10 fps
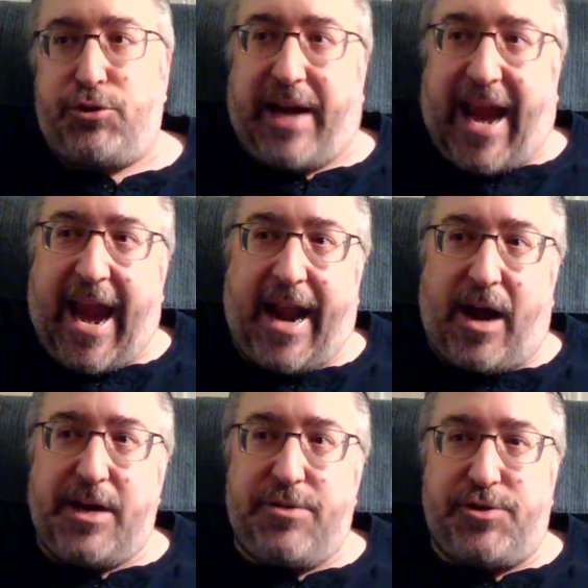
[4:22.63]
You
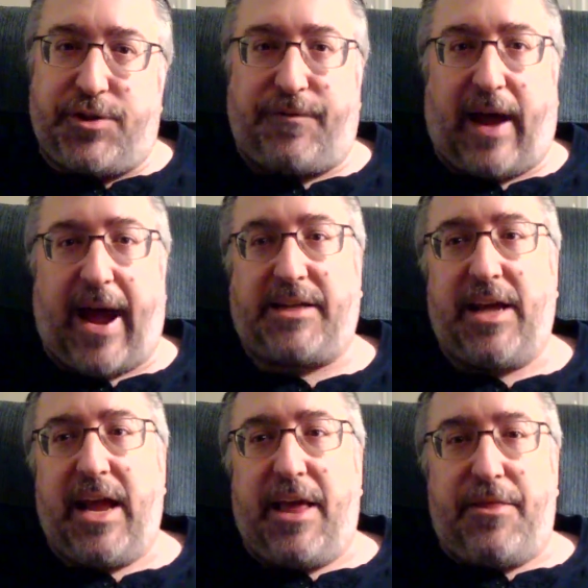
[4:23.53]
cannot use the fact
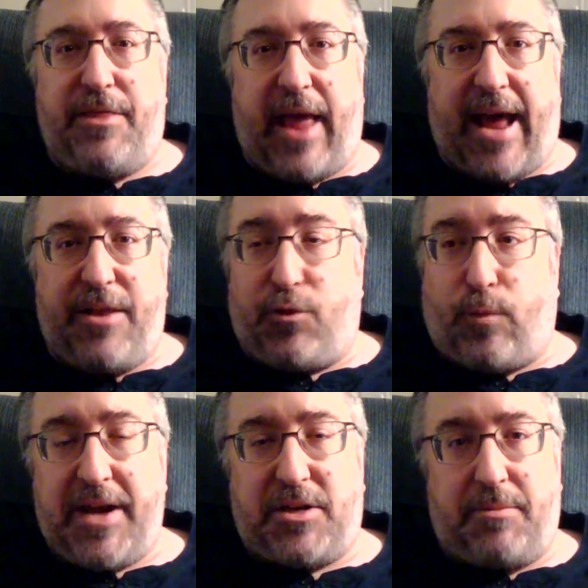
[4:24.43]
that the
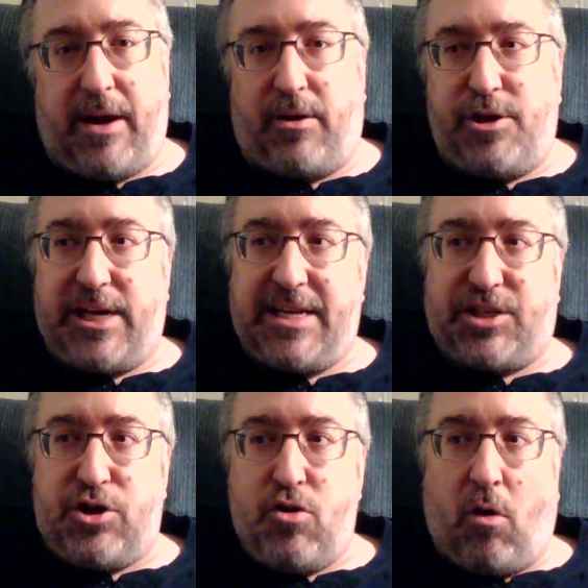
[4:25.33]
right to marriage is
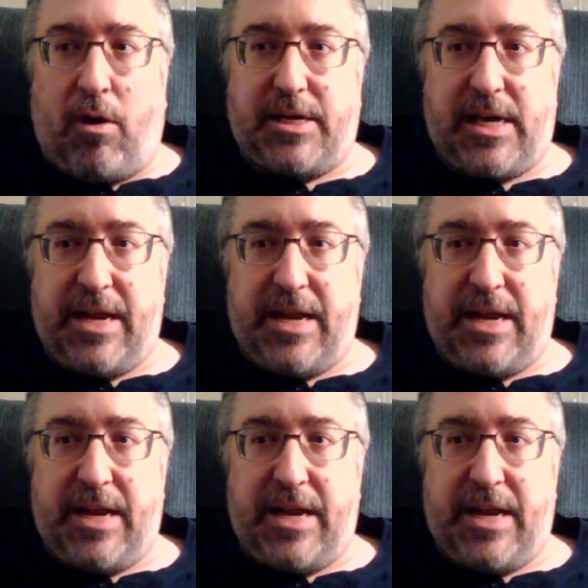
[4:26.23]
not